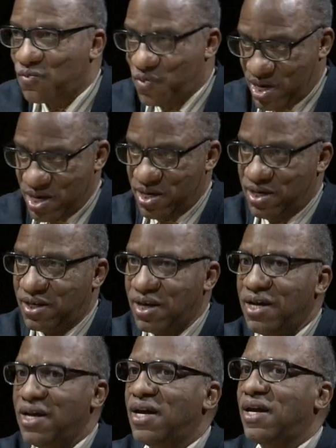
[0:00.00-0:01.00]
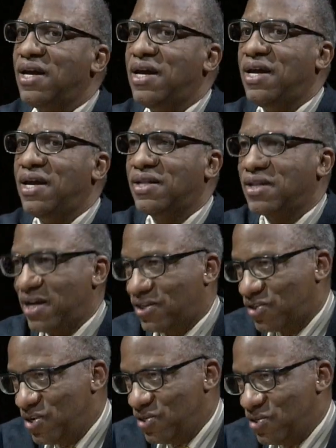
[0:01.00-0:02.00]
Reed, mm-hmm, and
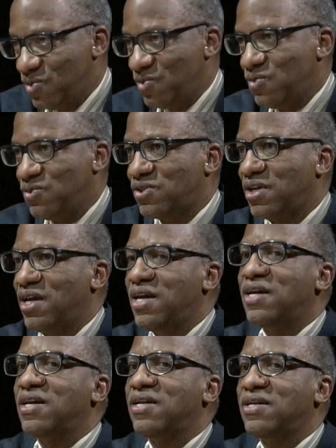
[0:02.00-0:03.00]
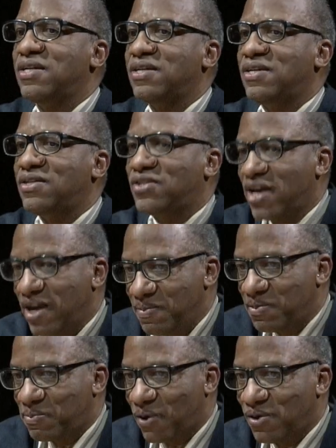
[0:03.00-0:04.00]
Langston Hughes and
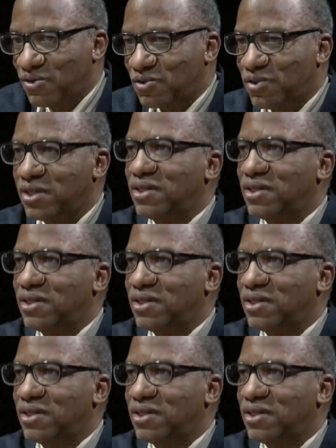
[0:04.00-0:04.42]
James Baldwin,